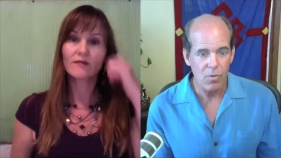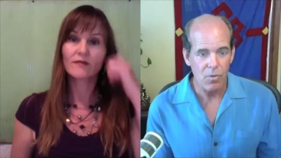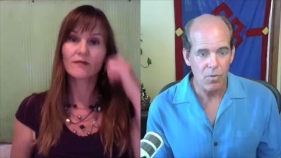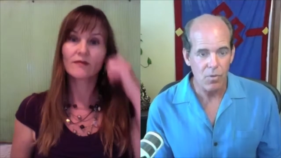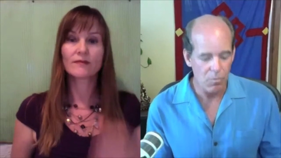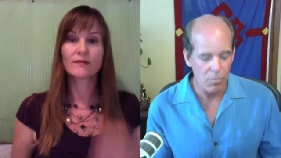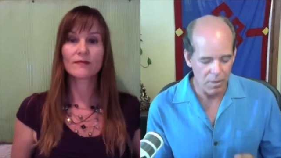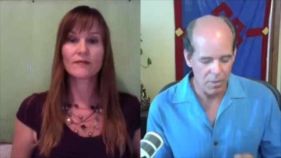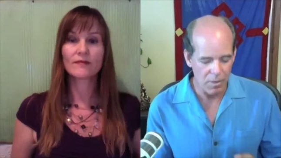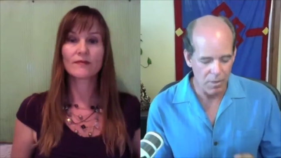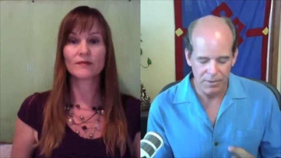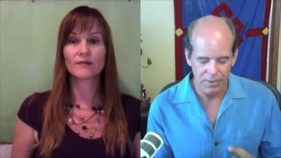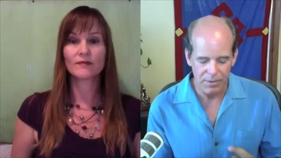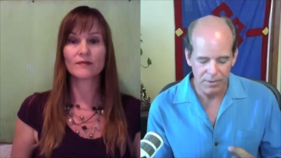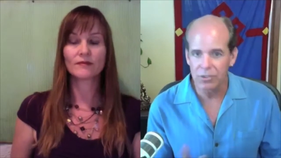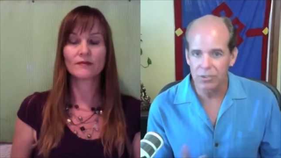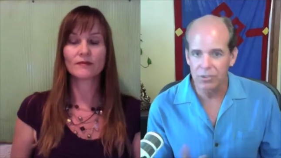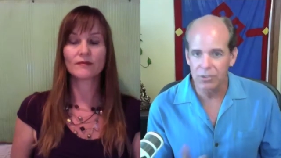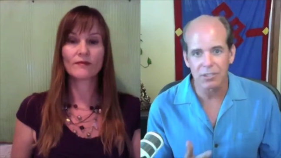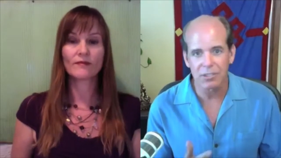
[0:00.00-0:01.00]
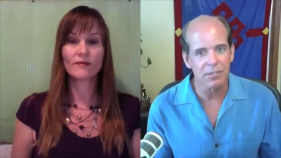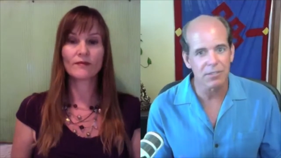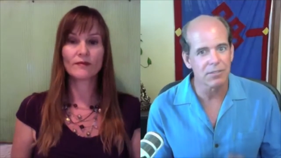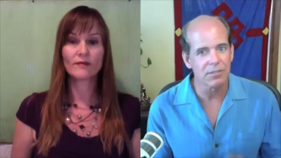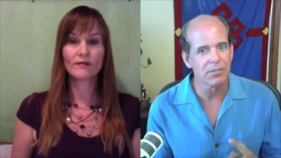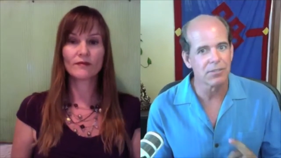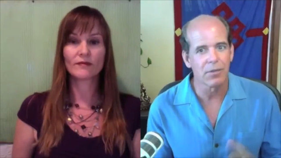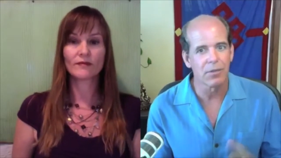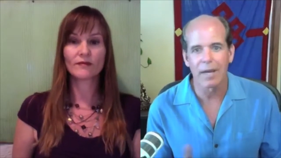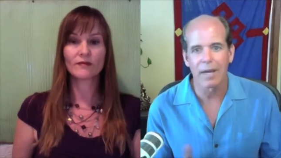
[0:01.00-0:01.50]
Speaker 1: with no
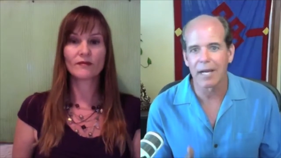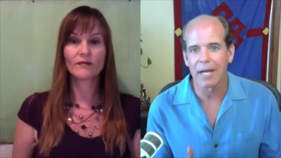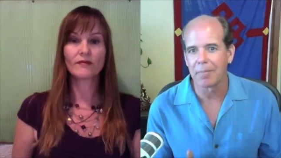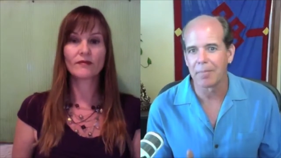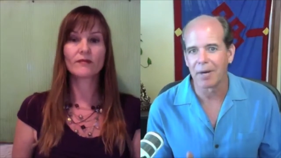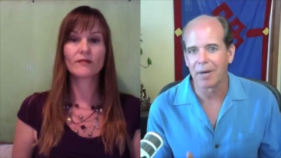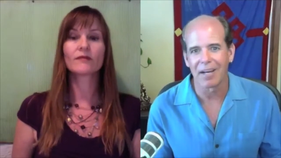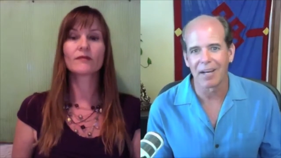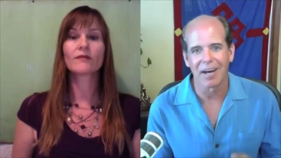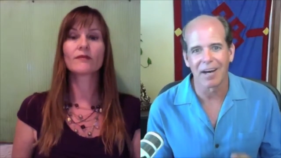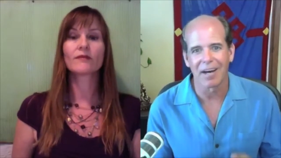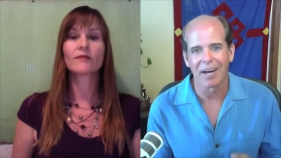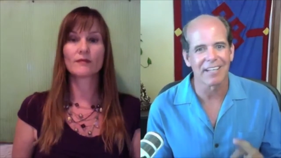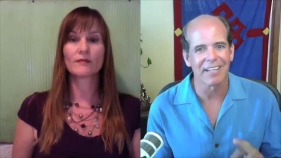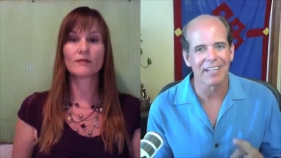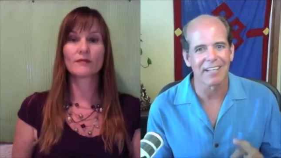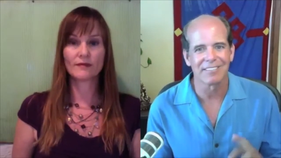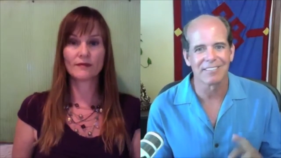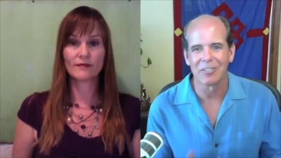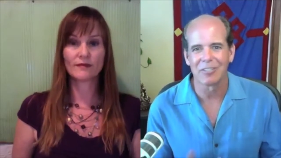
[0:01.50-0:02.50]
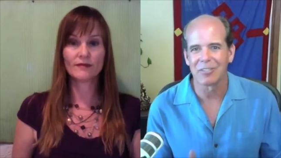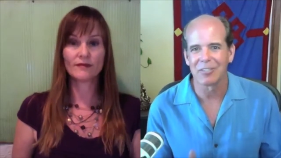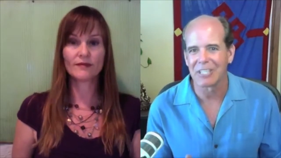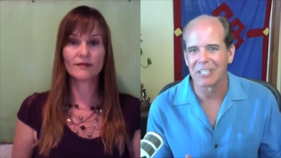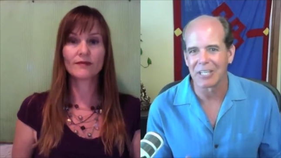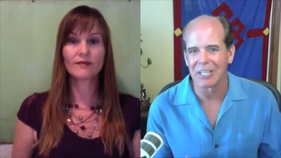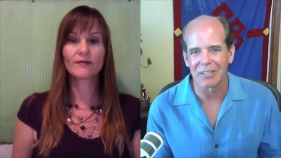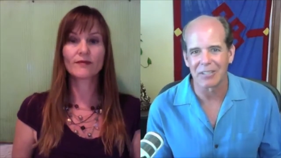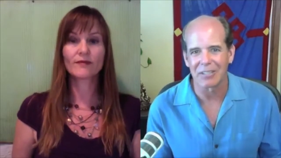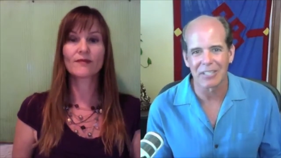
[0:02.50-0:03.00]
sugars, no antibiotics, mm-hmm. no
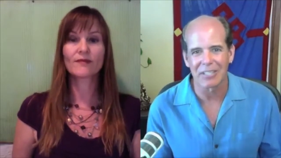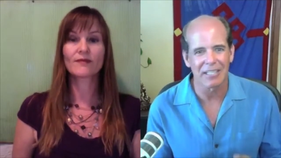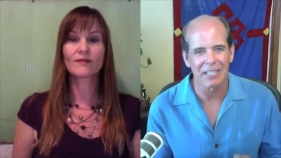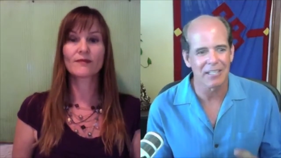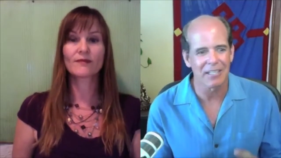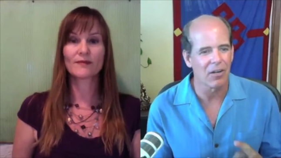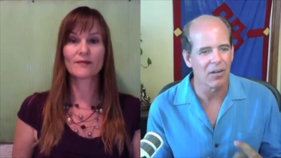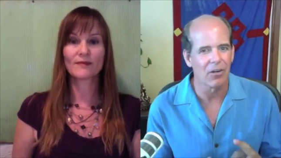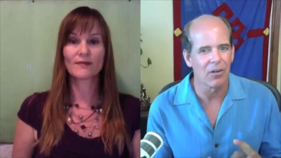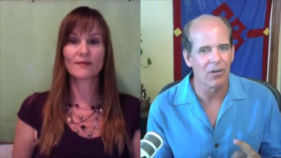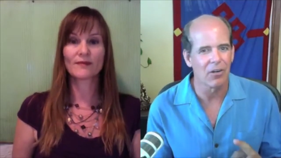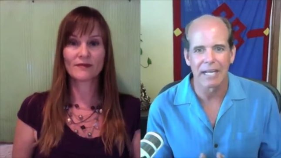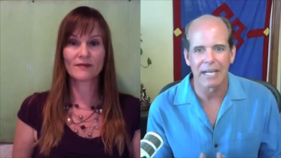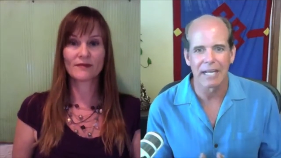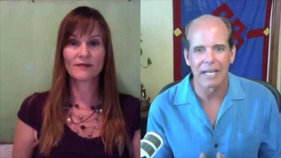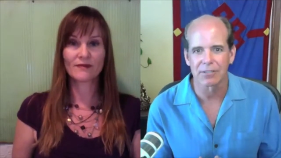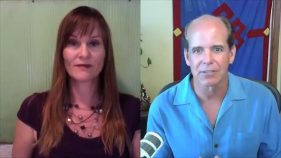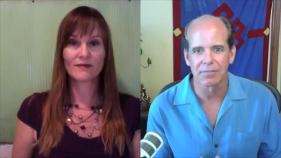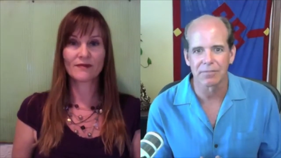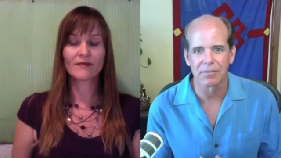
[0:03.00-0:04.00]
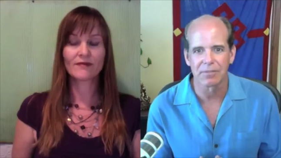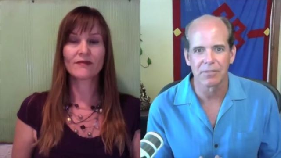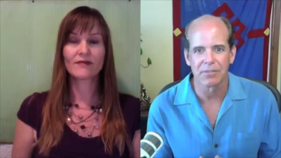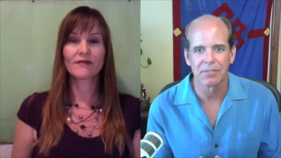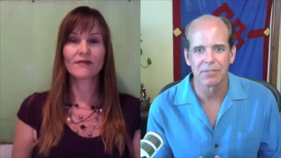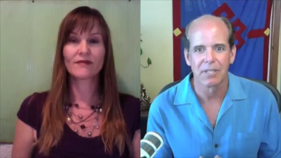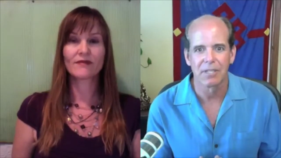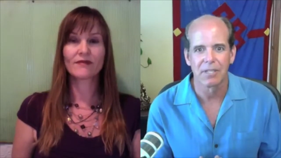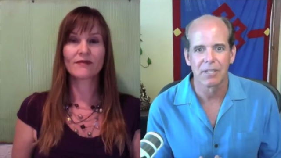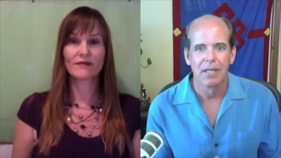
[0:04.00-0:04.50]
dairy, all natural
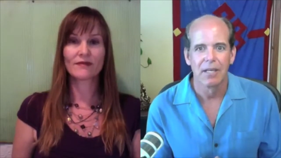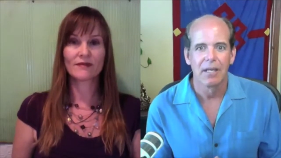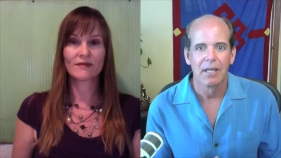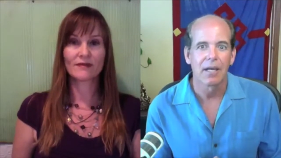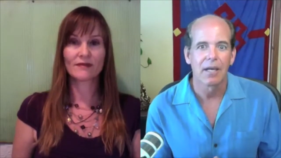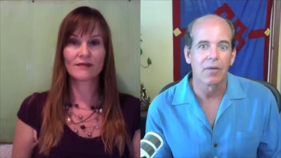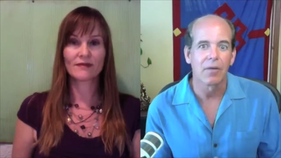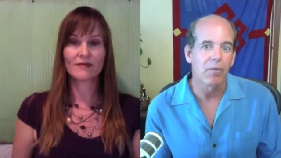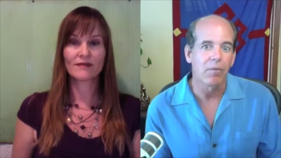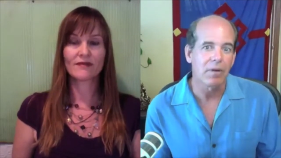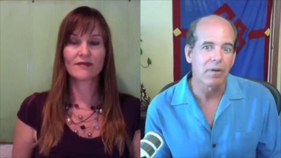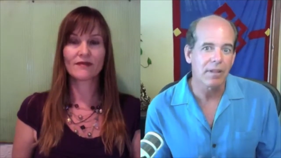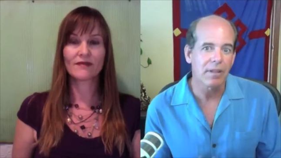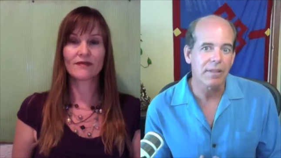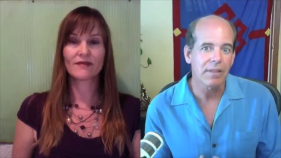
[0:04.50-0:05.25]
foods. And one of the